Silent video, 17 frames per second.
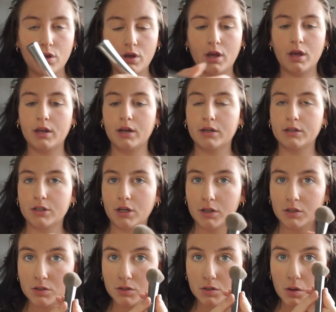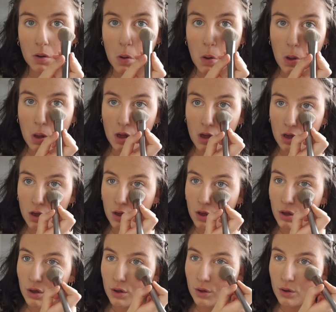and I just
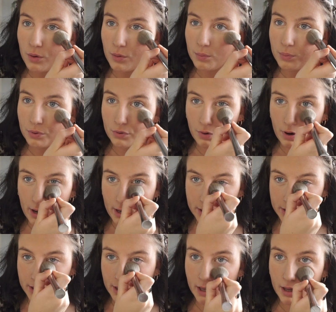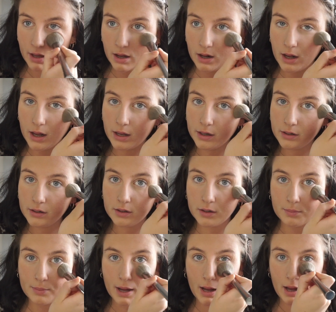press it under
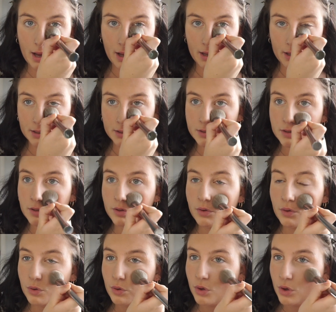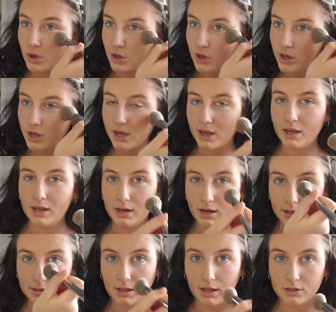my eyes in
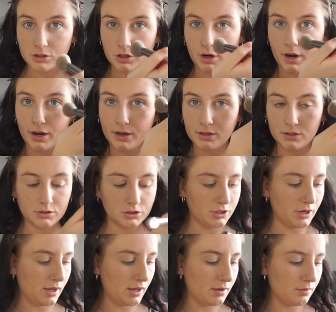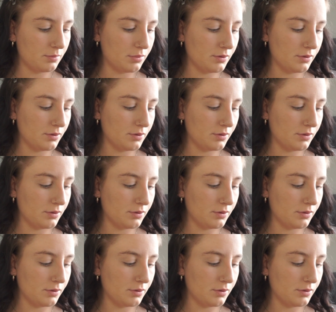like that triangle shape,